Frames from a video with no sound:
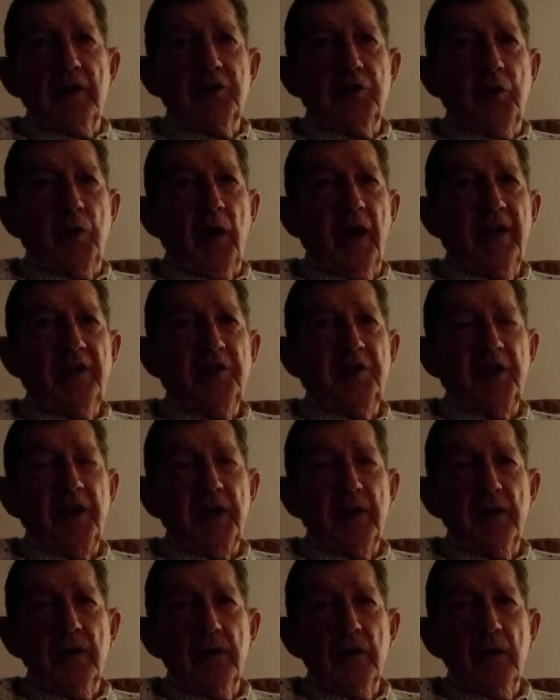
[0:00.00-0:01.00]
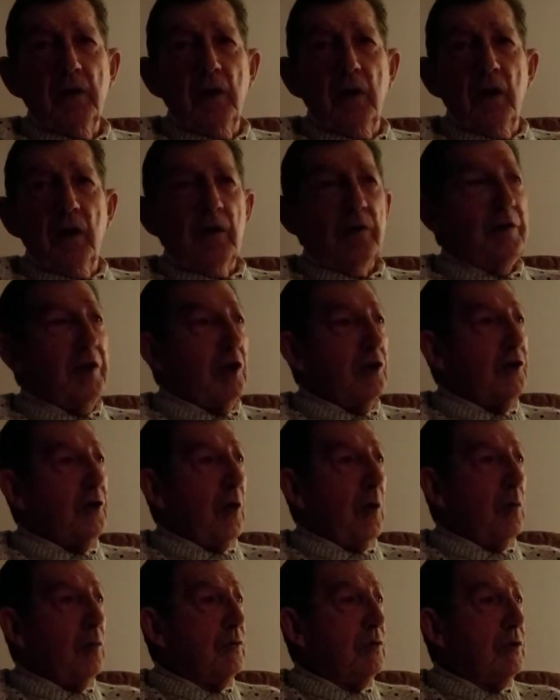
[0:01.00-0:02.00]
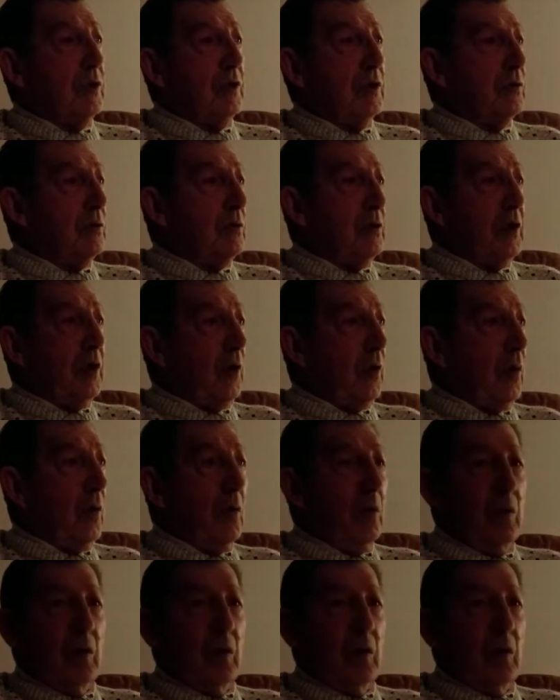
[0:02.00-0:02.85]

crazy. There's no, you know,